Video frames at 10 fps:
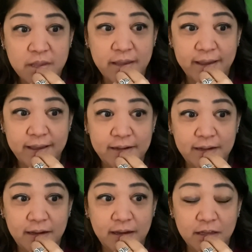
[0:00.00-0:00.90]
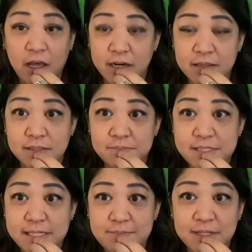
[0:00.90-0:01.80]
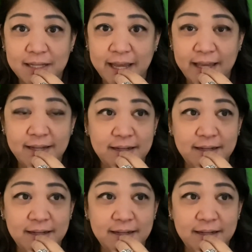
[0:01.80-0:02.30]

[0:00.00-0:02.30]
and a lot of them seemed to land,